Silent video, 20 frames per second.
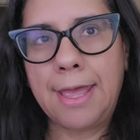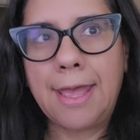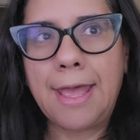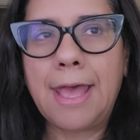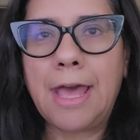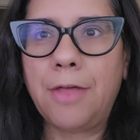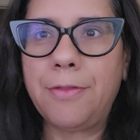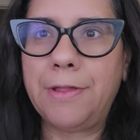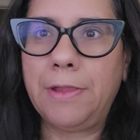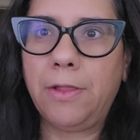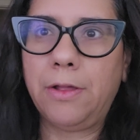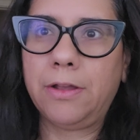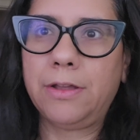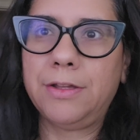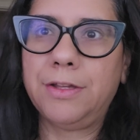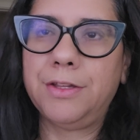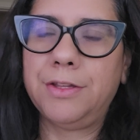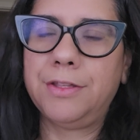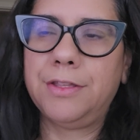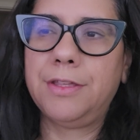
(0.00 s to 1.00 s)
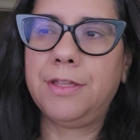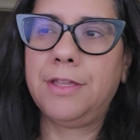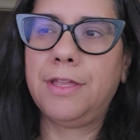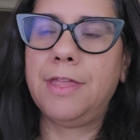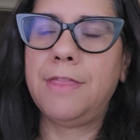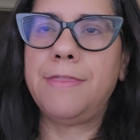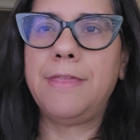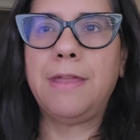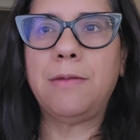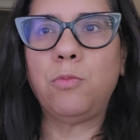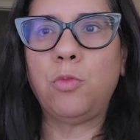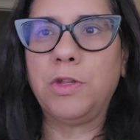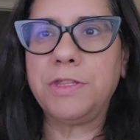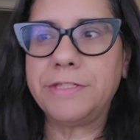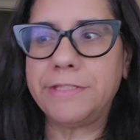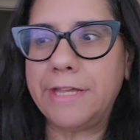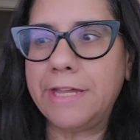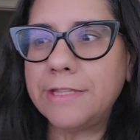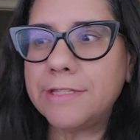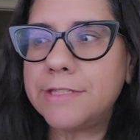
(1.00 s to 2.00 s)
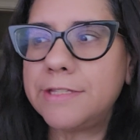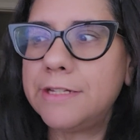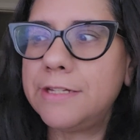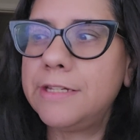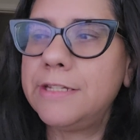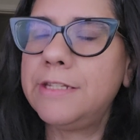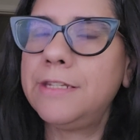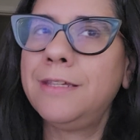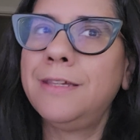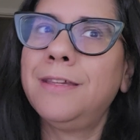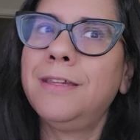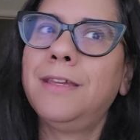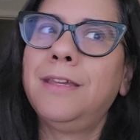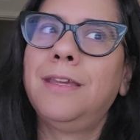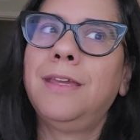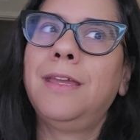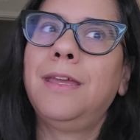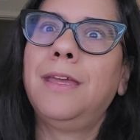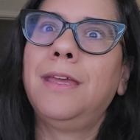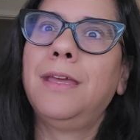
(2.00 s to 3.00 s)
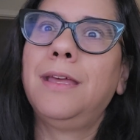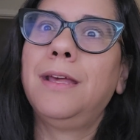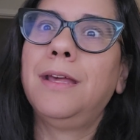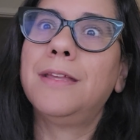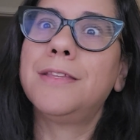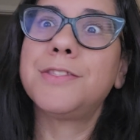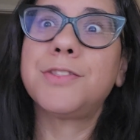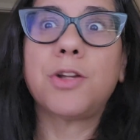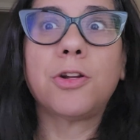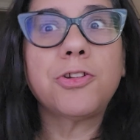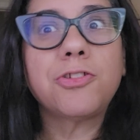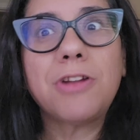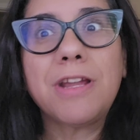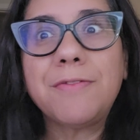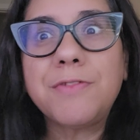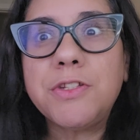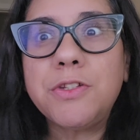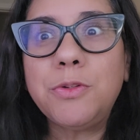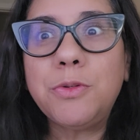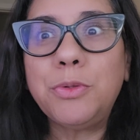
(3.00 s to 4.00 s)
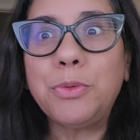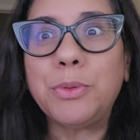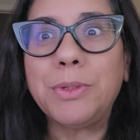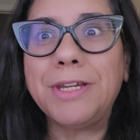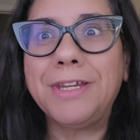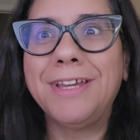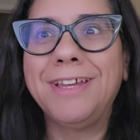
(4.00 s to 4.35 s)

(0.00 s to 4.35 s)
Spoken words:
how they look. And then once that's done, start draft 2.